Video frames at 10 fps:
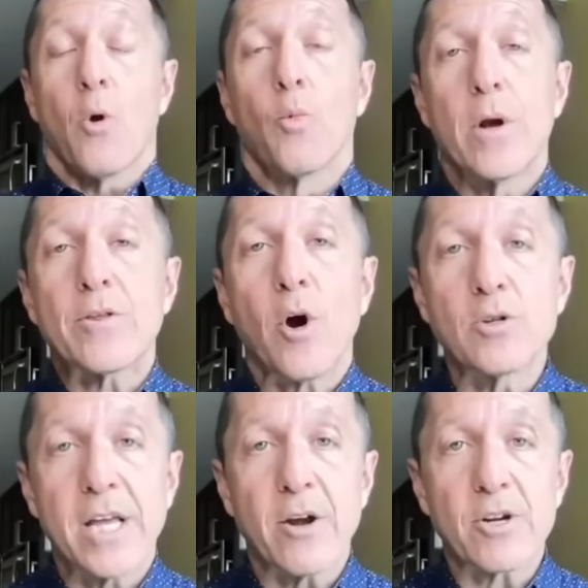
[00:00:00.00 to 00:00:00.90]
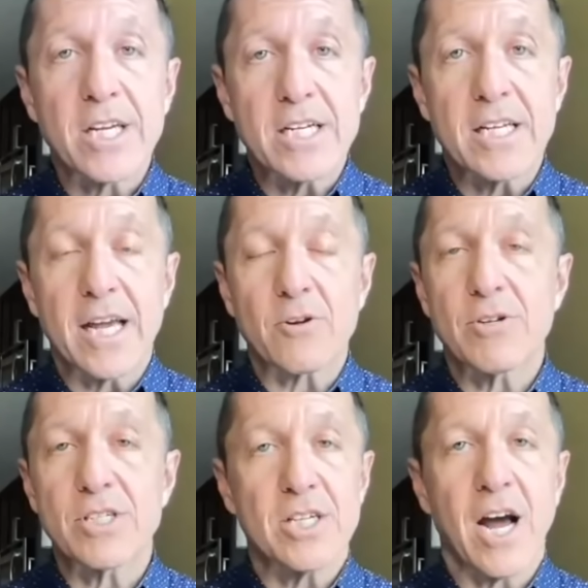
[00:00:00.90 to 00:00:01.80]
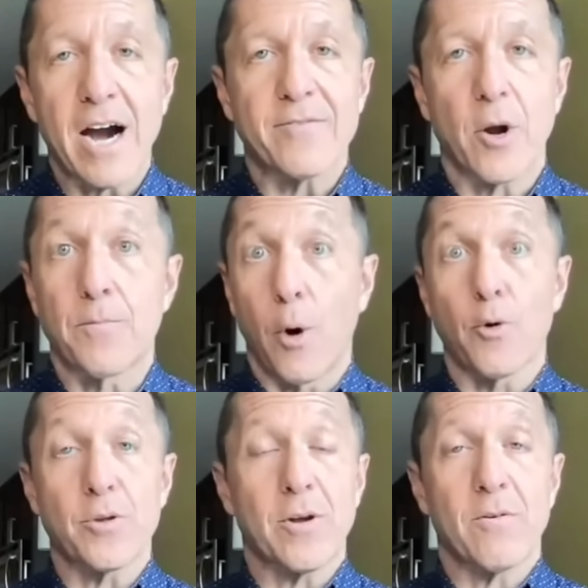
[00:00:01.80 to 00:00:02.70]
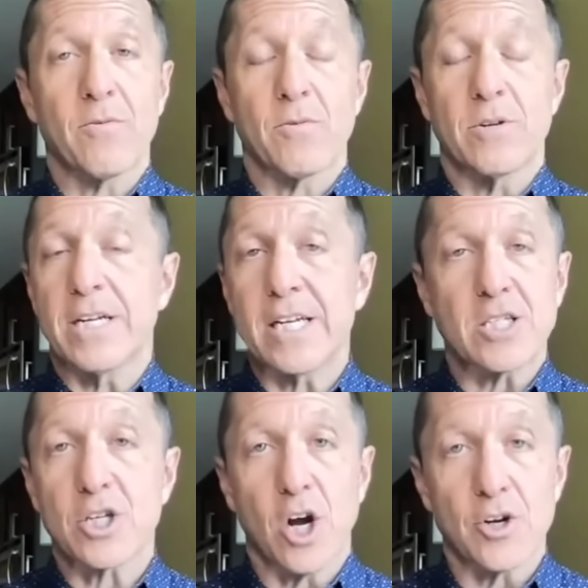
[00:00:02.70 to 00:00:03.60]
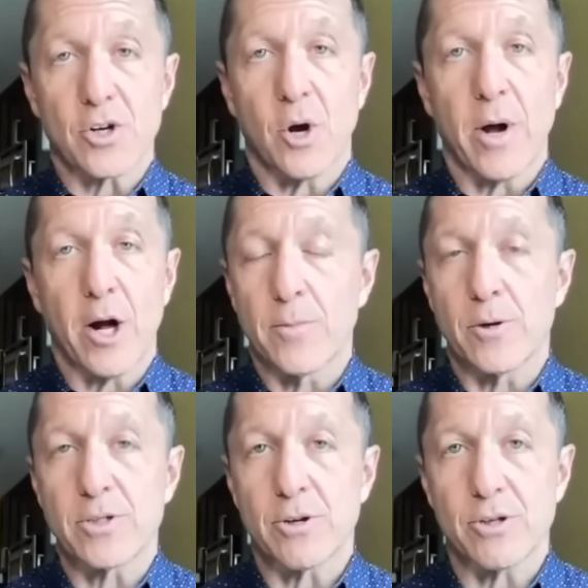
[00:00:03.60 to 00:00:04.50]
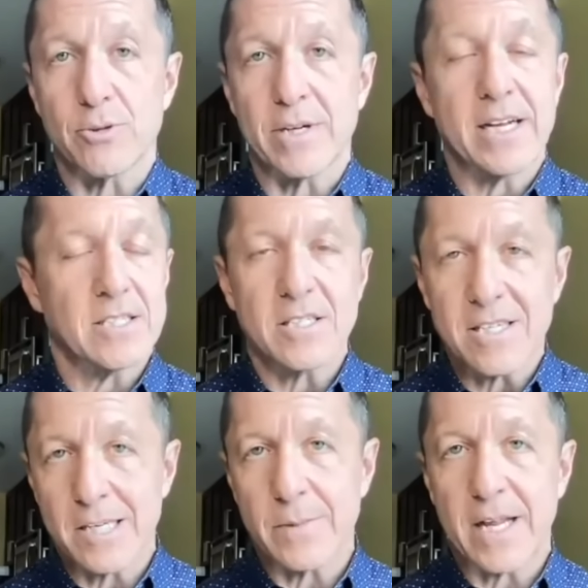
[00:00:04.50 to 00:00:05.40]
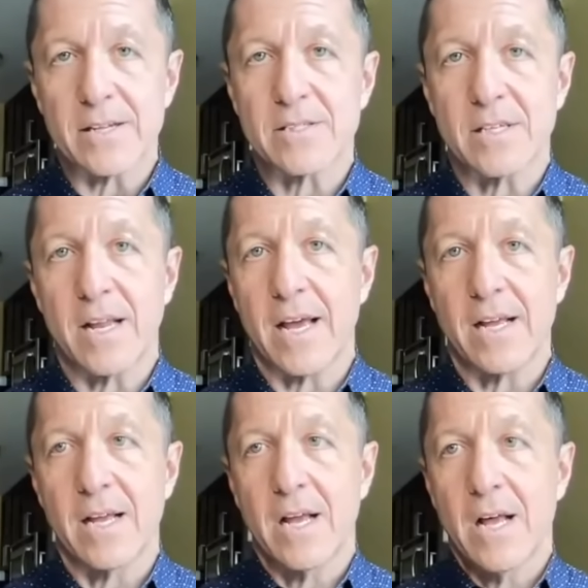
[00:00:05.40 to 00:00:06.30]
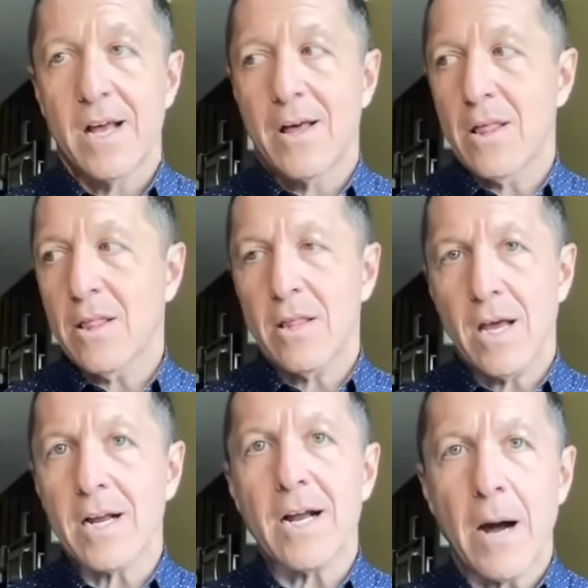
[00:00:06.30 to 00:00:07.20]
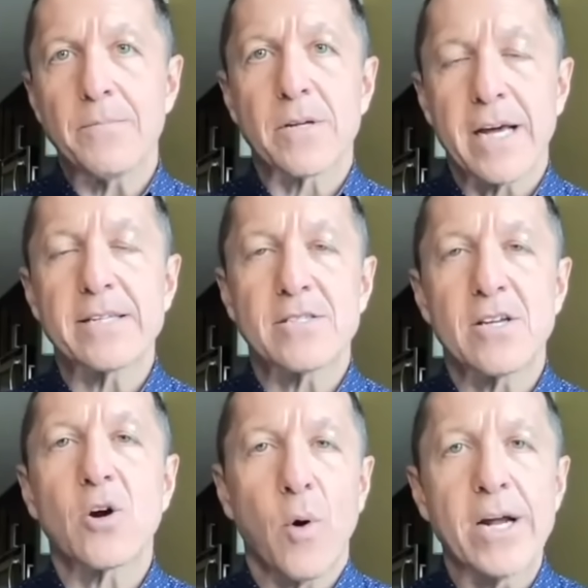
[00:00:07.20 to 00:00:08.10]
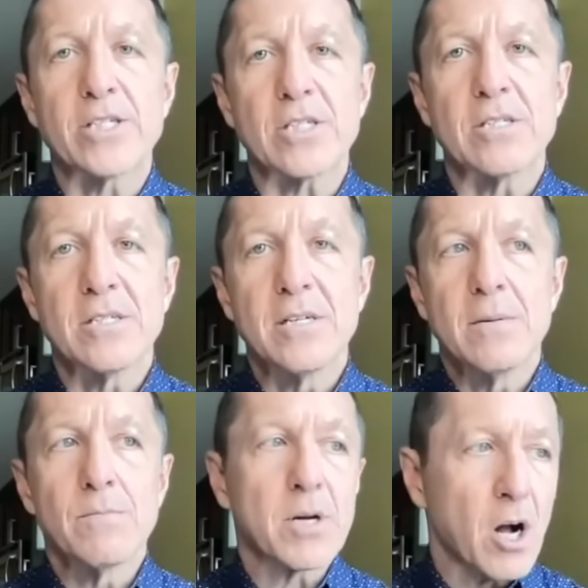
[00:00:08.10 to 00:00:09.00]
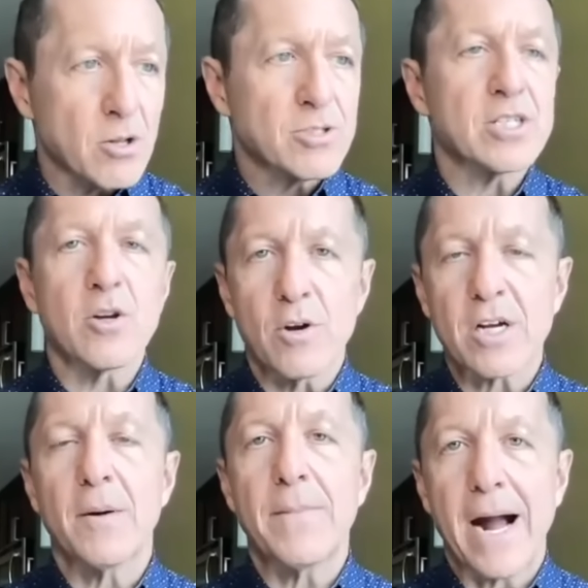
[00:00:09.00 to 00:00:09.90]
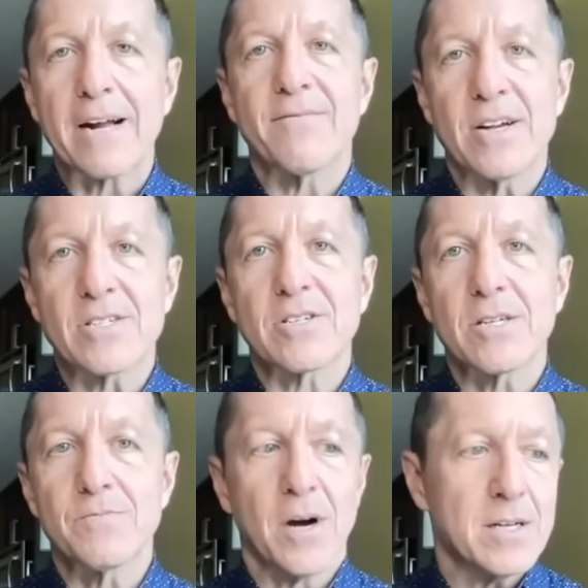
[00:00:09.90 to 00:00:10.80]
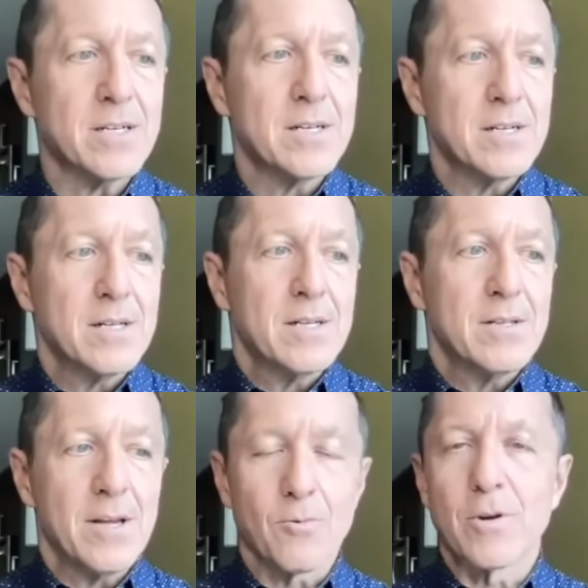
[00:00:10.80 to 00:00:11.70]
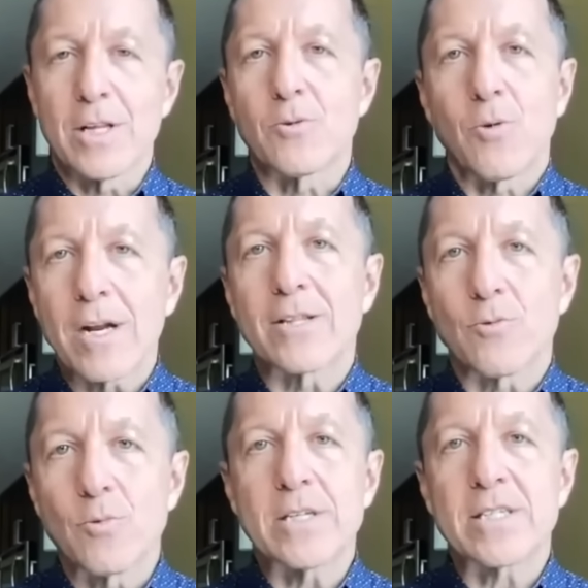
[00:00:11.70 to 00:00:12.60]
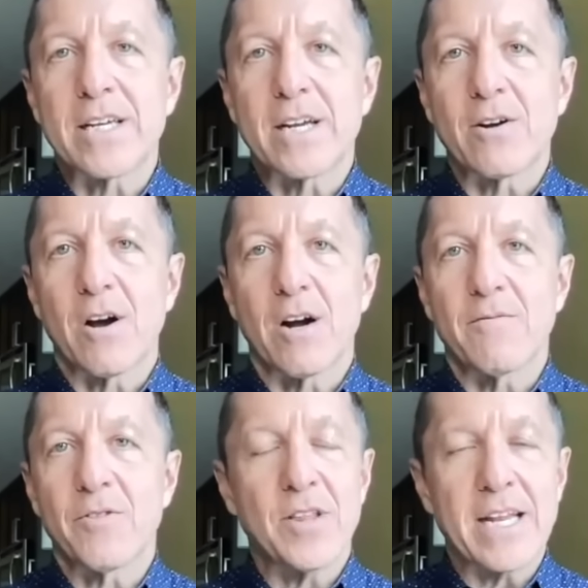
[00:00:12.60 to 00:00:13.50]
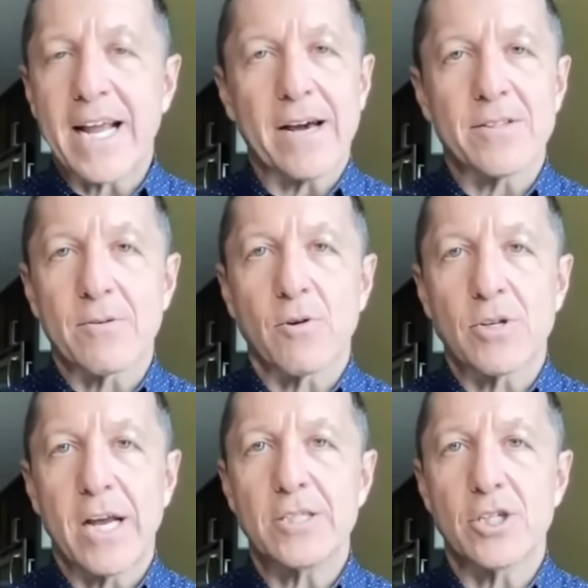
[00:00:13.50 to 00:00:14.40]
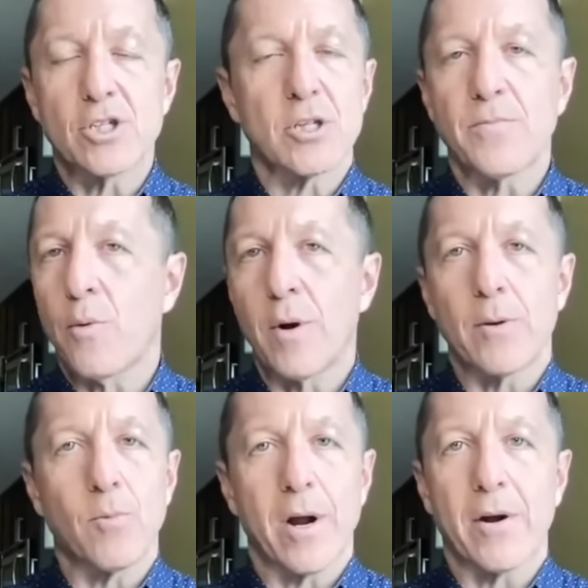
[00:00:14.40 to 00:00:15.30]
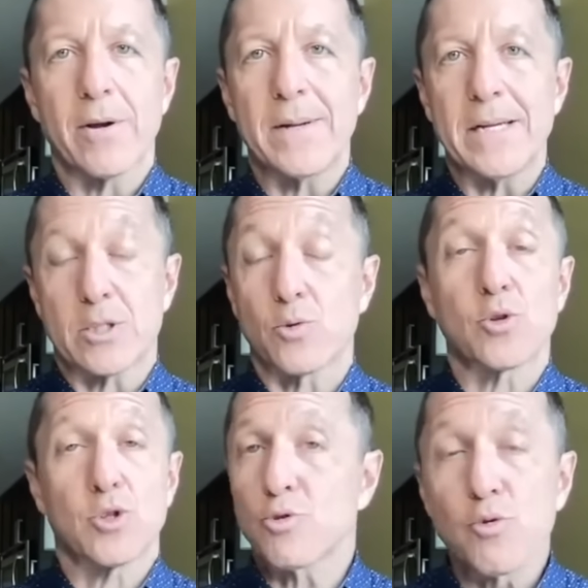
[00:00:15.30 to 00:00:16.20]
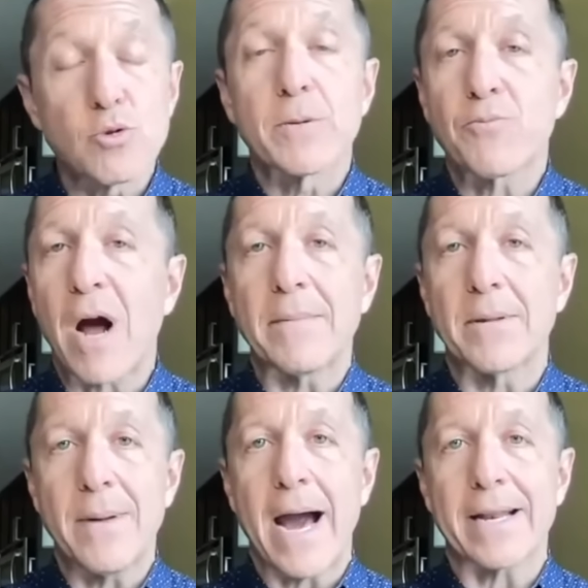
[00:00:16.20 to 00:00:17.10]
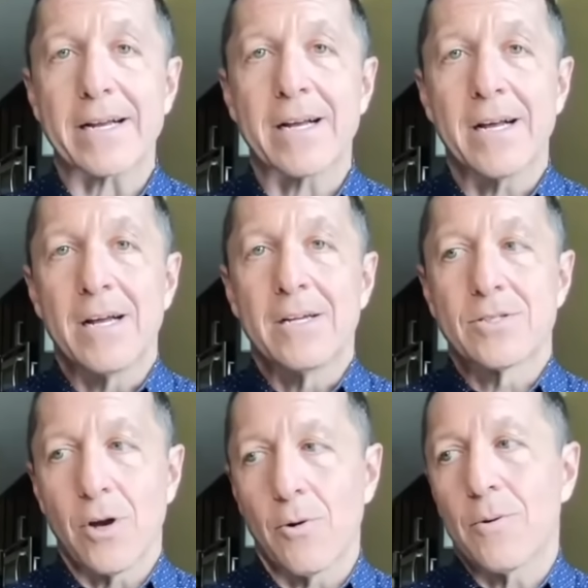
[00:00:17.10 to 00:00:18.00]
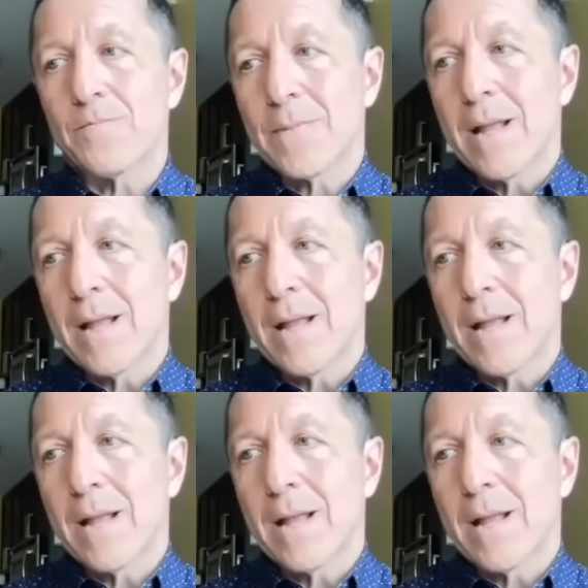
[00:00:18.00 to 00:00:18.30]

with Jose Urquidy and Christian Javier both needing to undergo elbow surgery, as the team announced today, that complicates the equation. McCullers is going to come back eventually, but they're really running the risk here of thinning out their rotation to the point where it's truly problematic. So